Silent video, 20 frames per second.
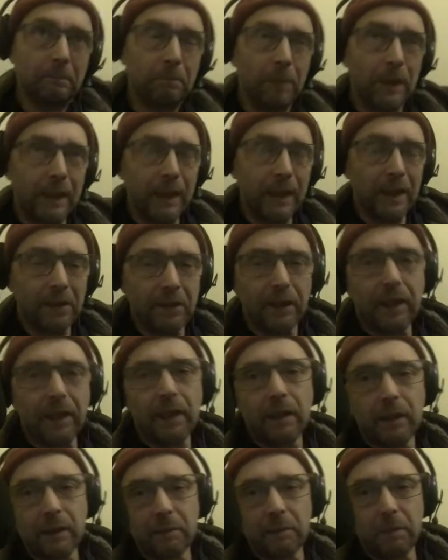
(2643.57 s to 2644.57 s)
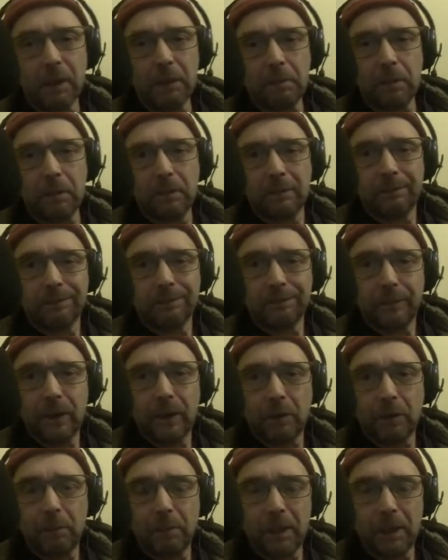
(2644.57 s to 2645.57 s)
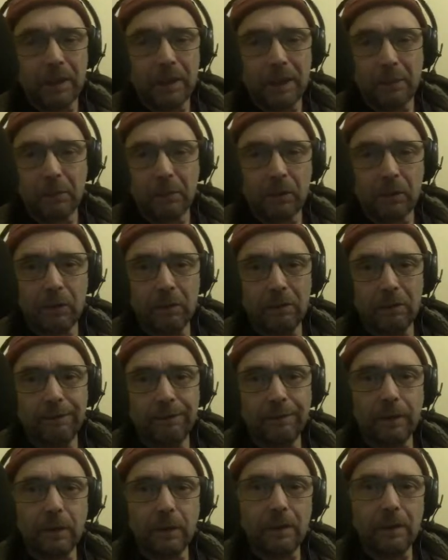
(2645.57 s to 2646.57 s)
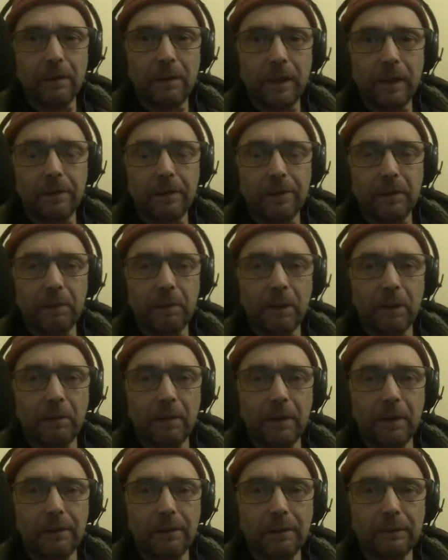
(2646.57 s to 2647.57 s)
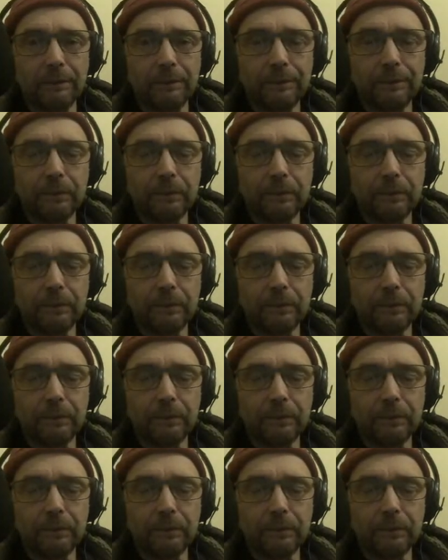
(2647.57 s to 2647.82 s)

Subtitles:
But it is the English people who are being absolute fucking dicks about this.